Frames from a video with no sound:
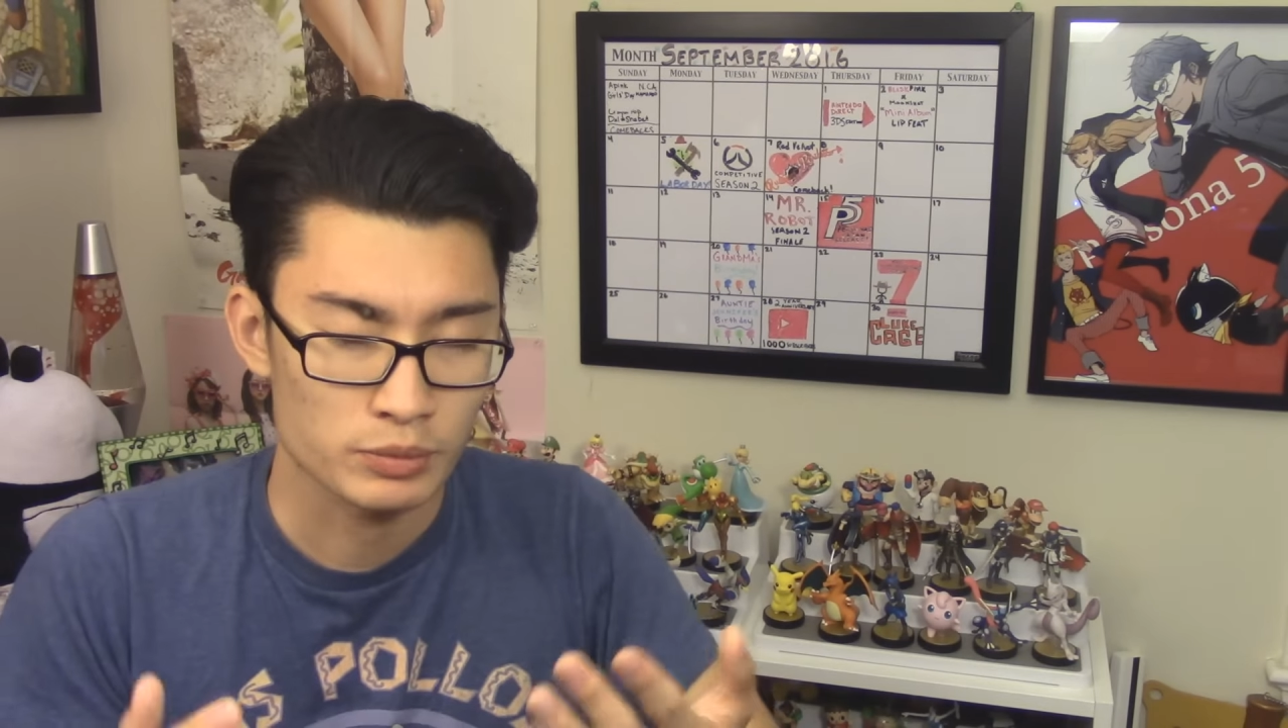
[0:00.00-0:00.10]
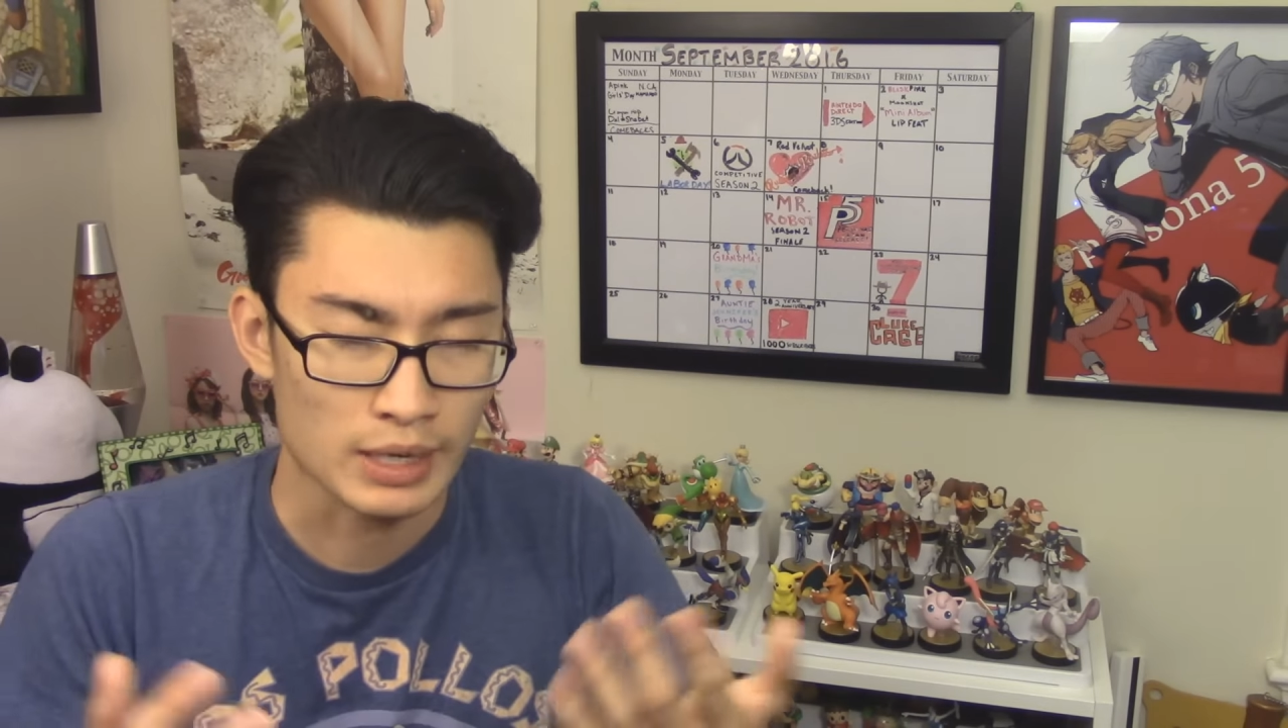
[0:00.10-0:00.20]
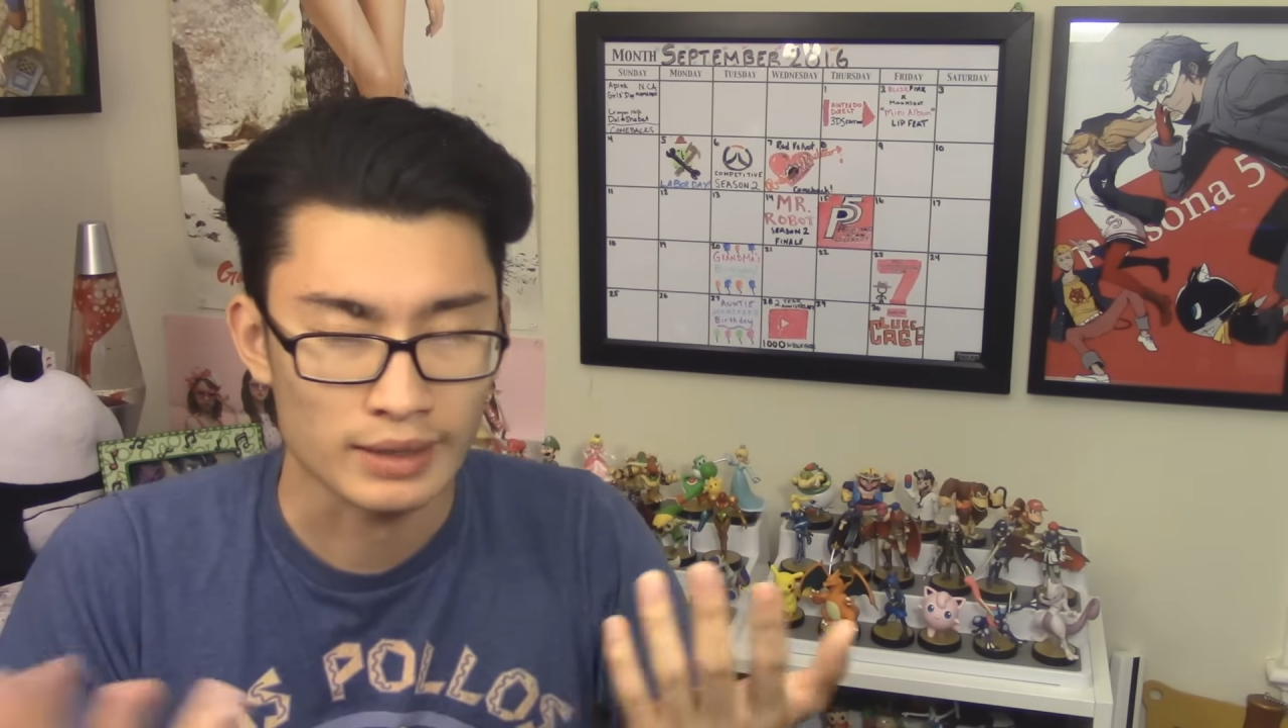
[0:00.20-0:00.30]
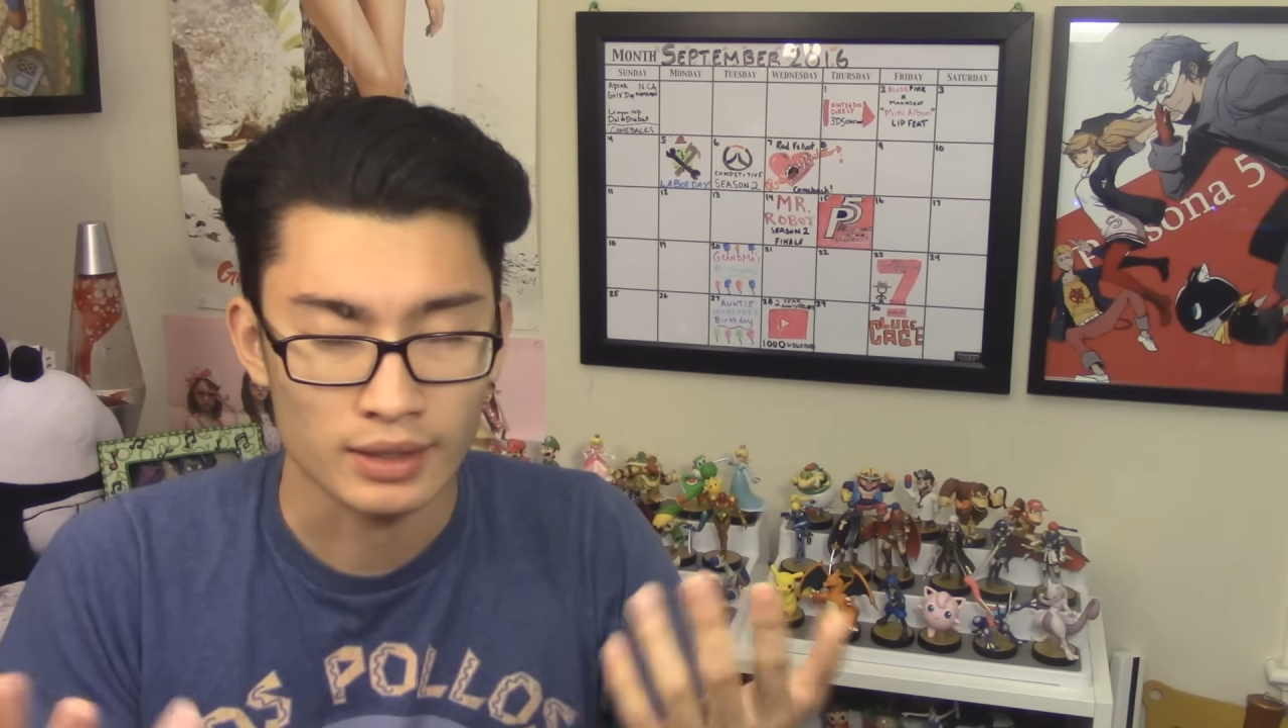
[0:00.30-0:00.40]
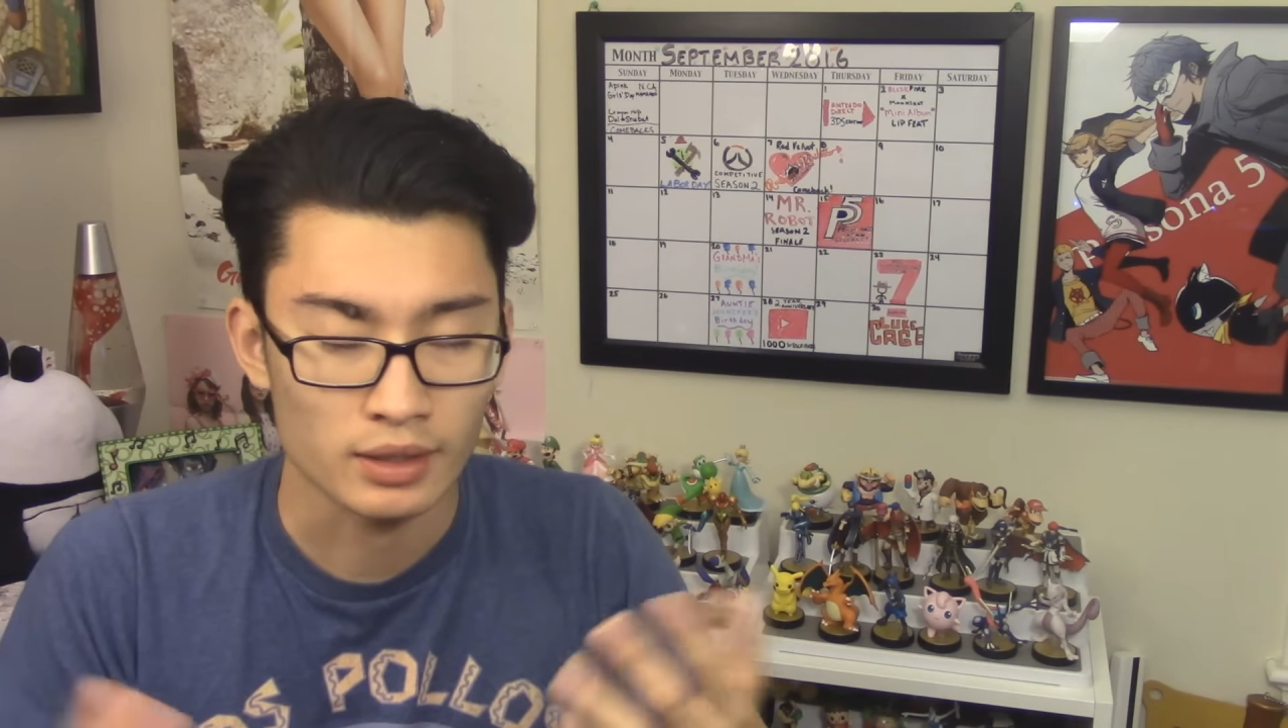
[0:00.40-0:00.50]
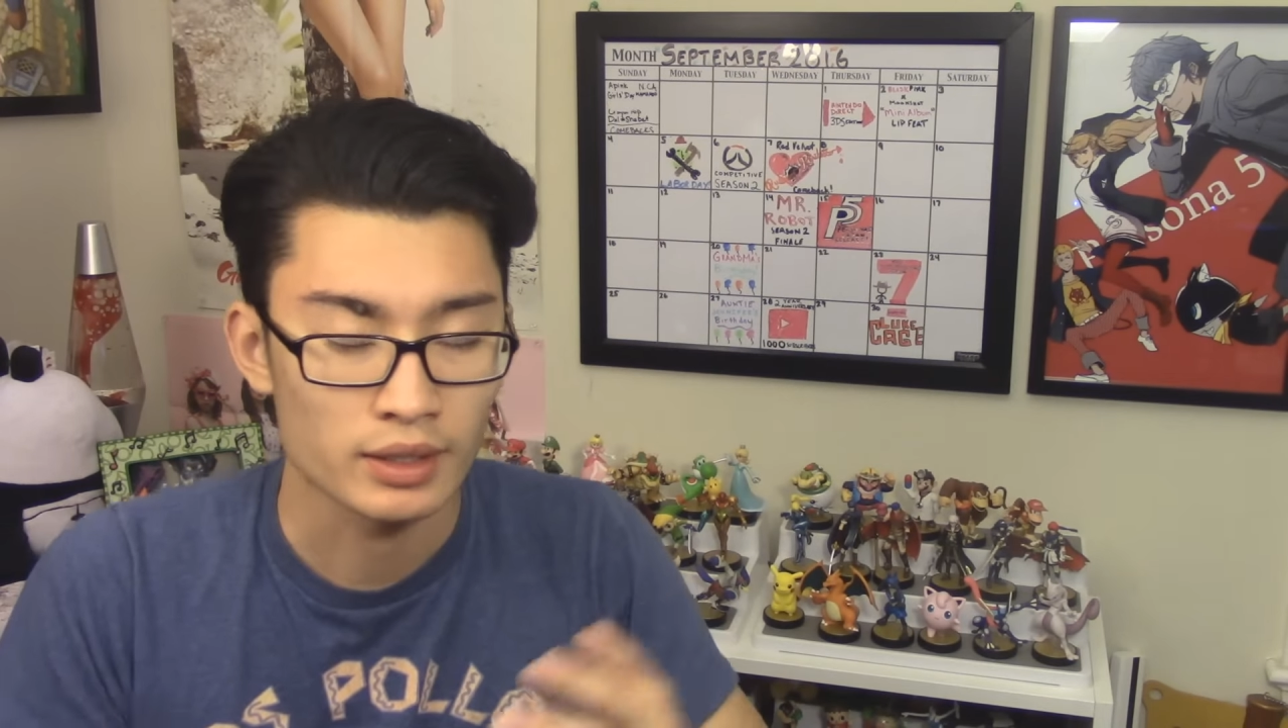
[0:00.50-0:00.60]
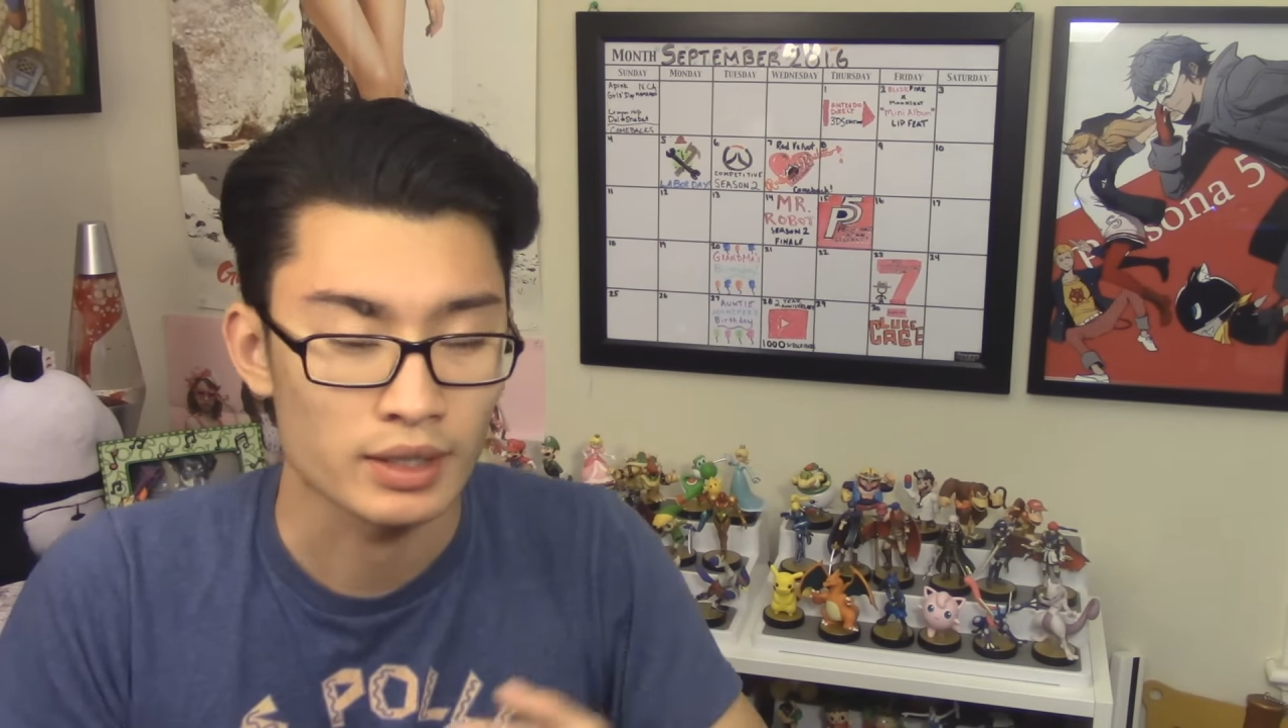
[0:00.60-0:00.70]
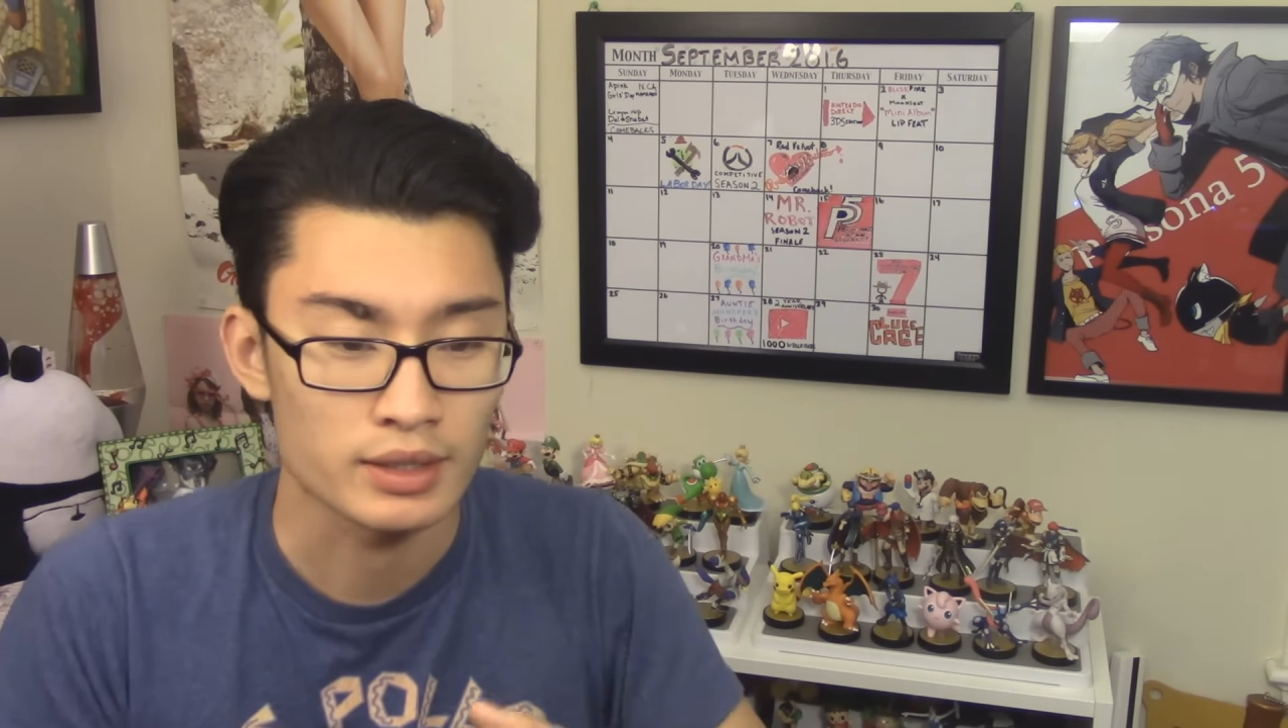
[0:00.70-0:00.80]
technically,